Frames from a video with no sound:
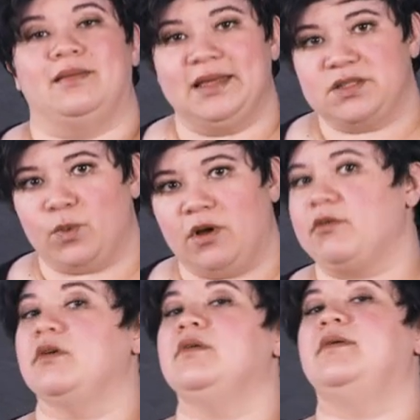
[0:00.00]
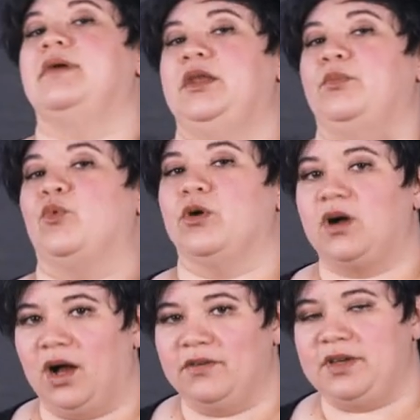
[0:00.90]
less water and more
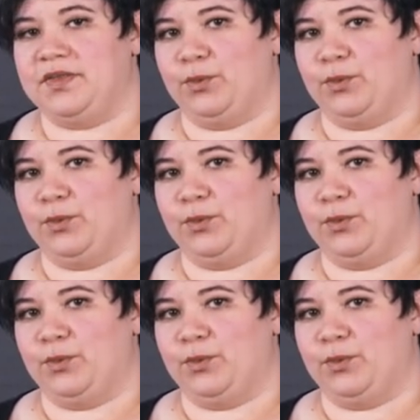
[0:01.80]
coffee,